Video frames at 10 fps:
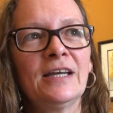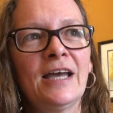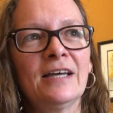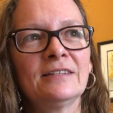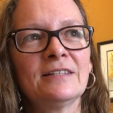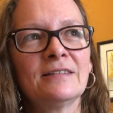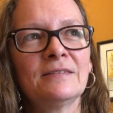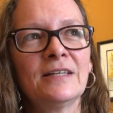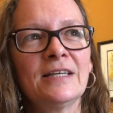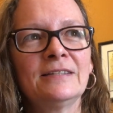
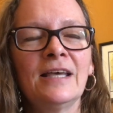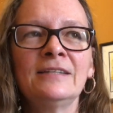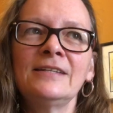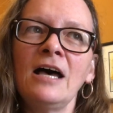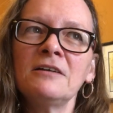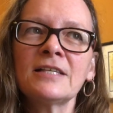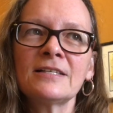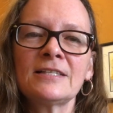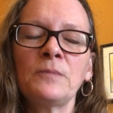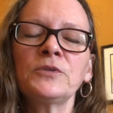it tells
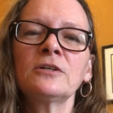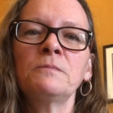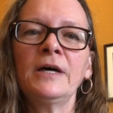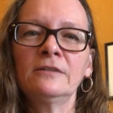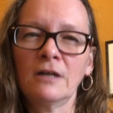us something about